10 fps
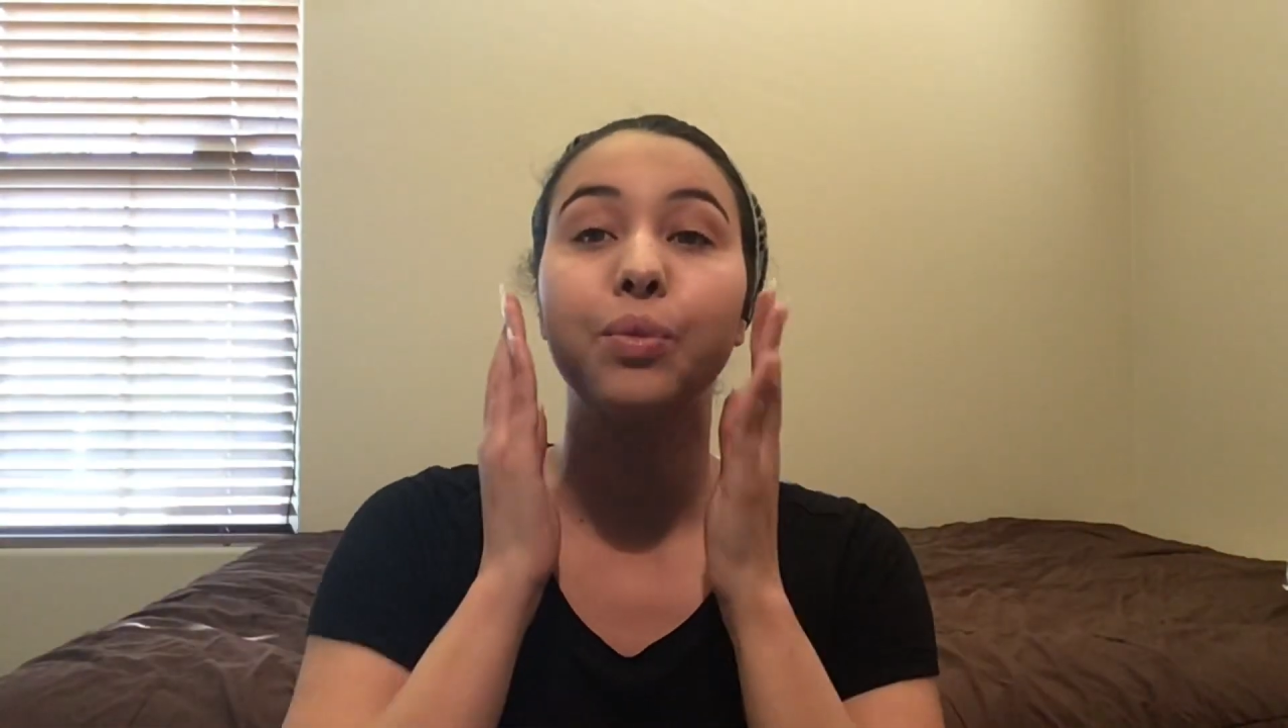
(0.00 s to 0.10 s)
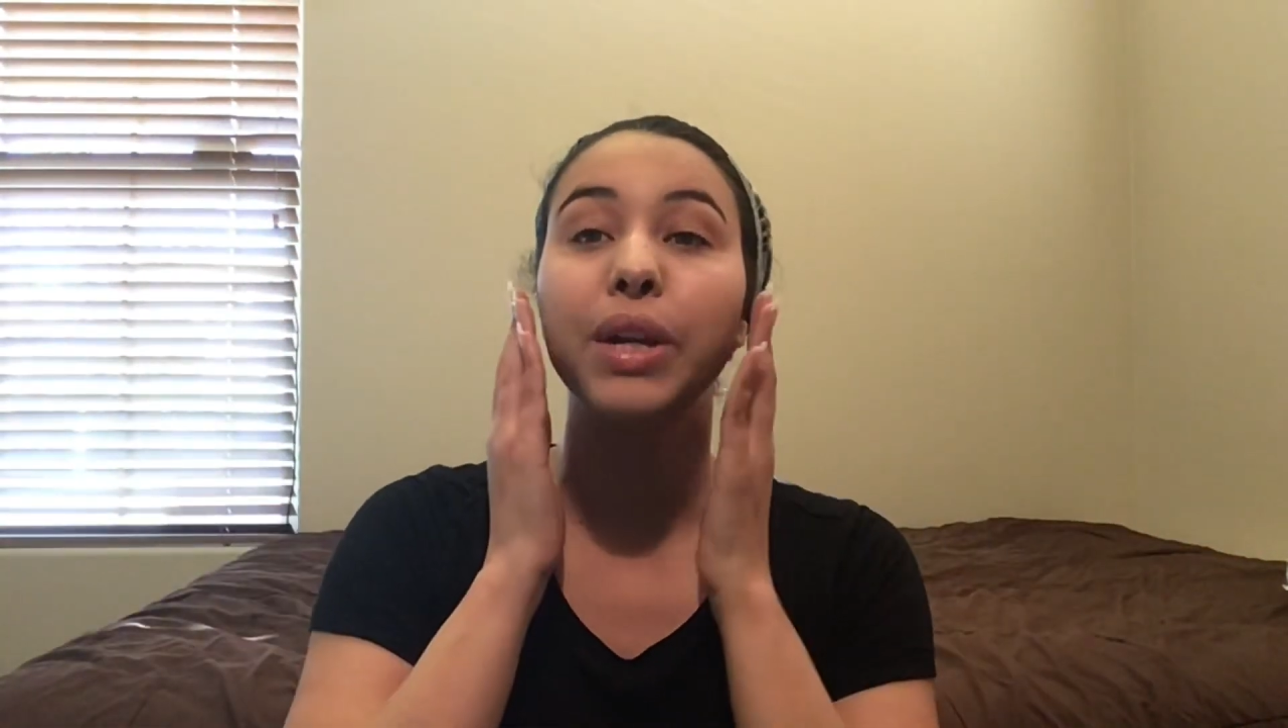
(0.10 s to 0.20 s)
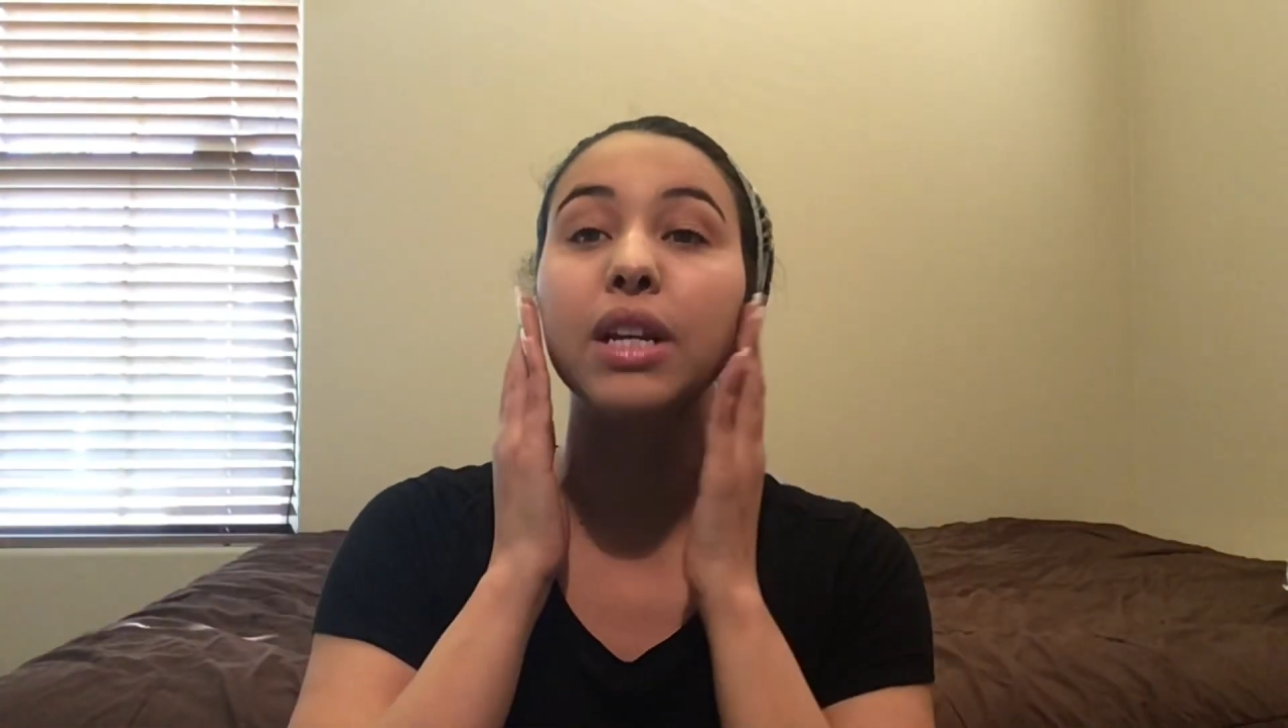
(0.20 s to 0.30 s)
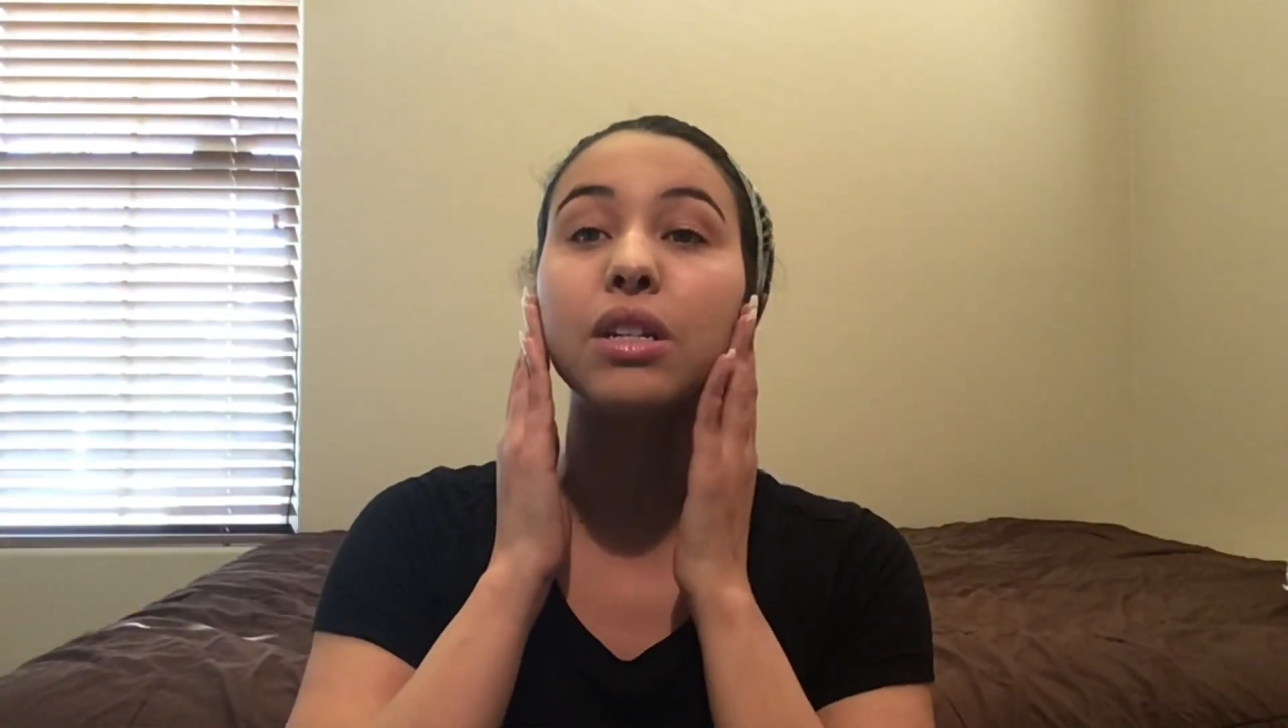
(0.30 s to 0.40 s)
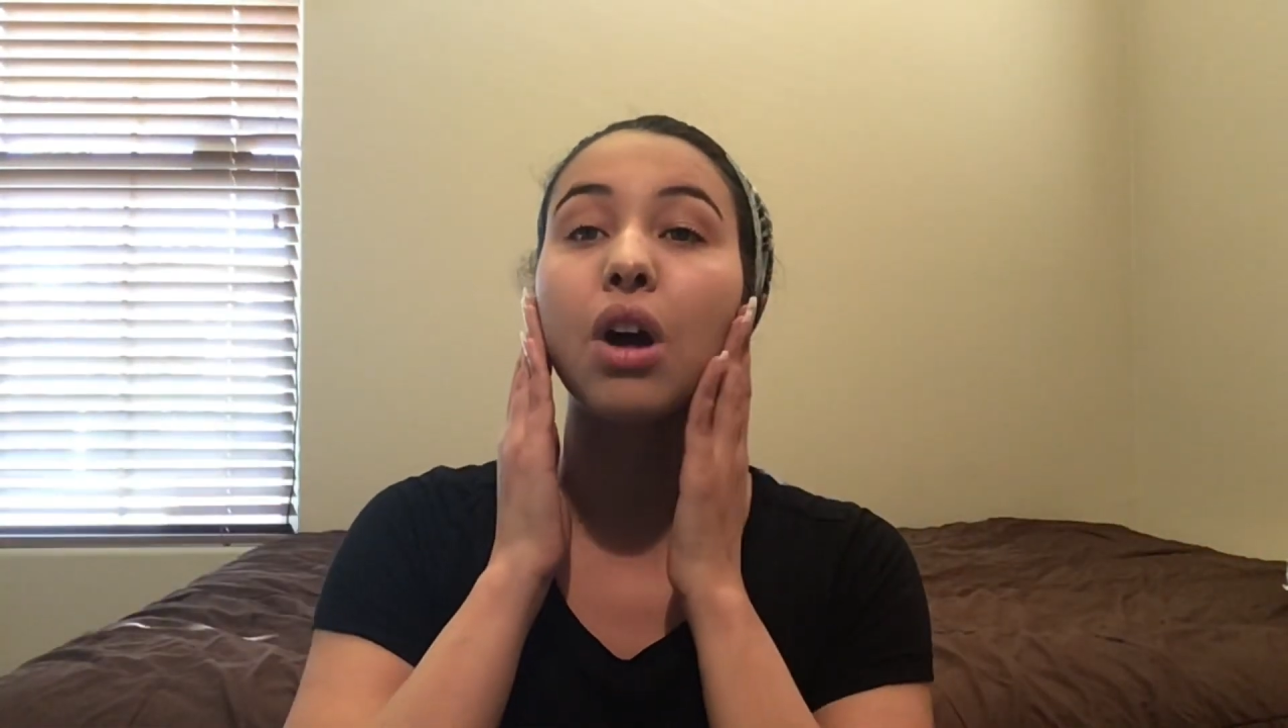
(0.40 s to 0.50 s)
we
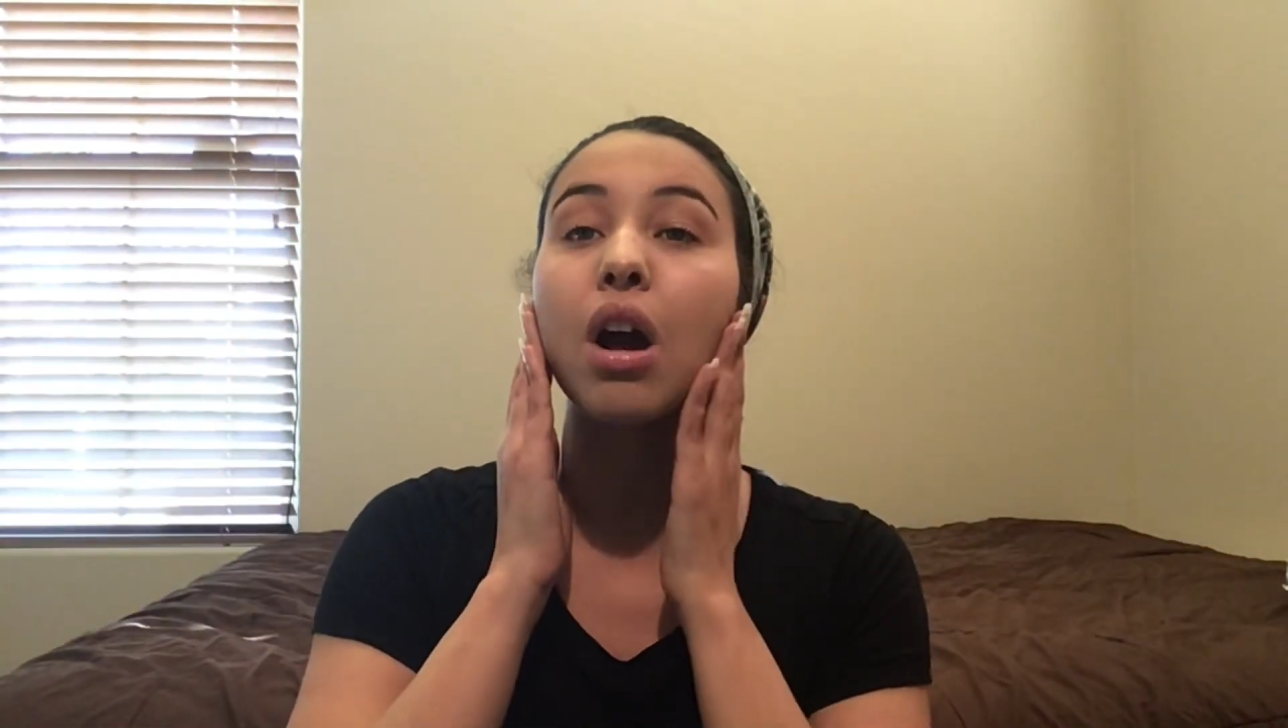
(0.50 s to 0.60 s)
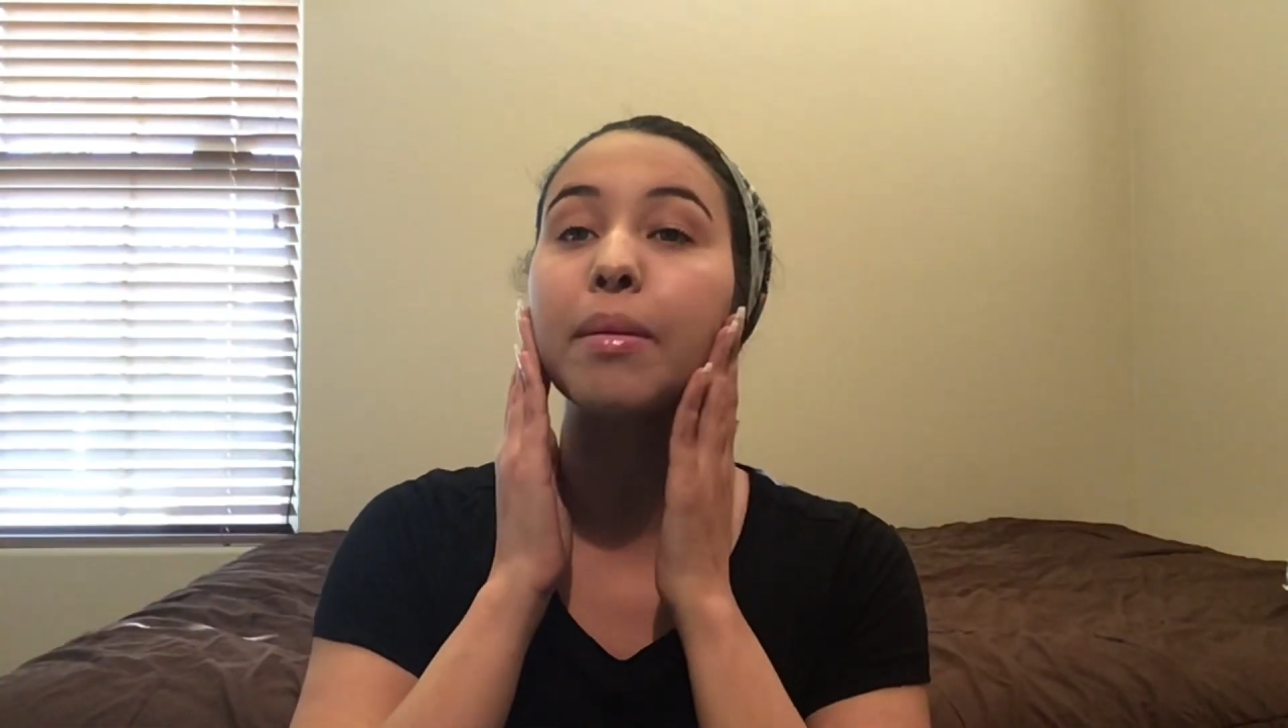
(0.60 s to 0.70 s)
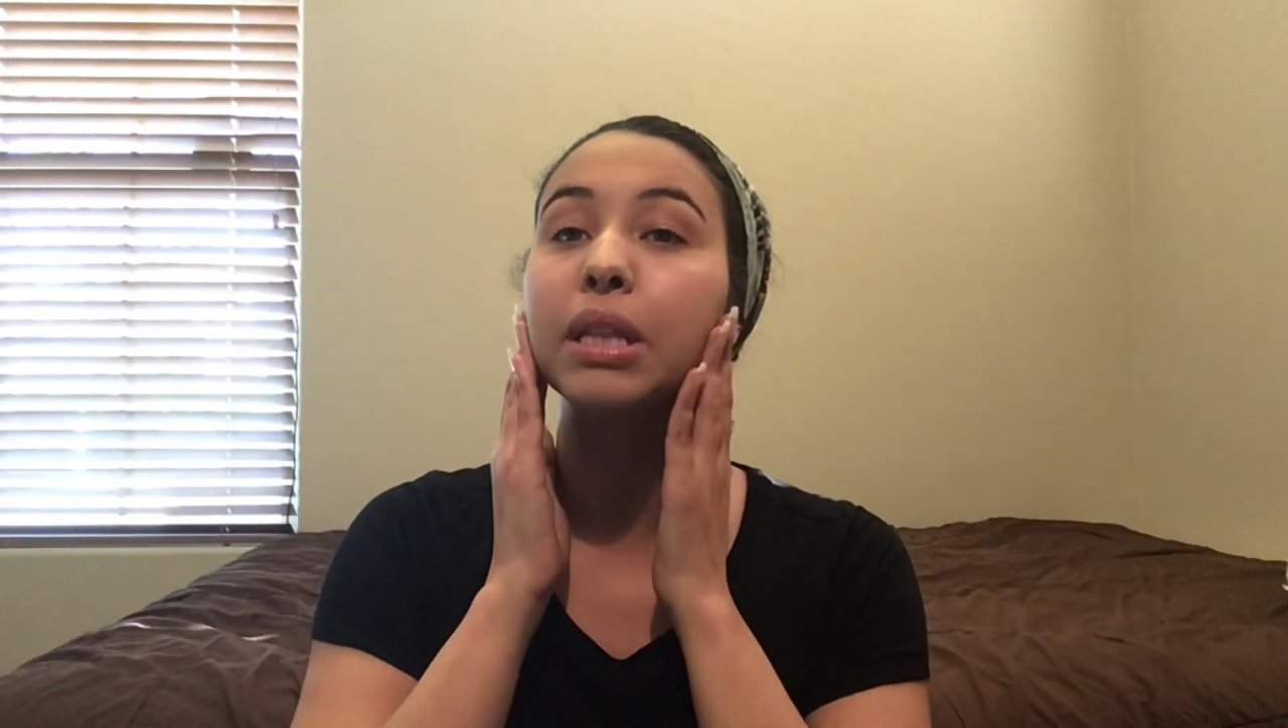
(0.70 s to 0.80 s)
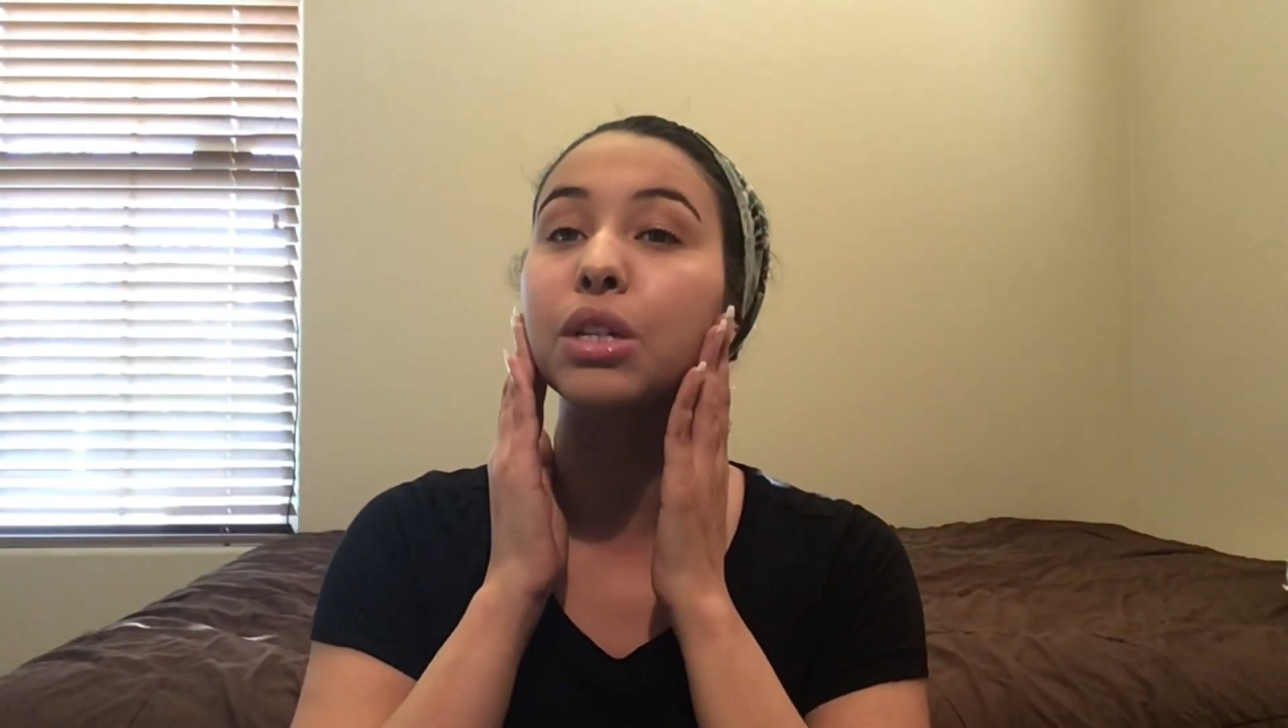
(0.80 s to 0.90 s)
didn't talk about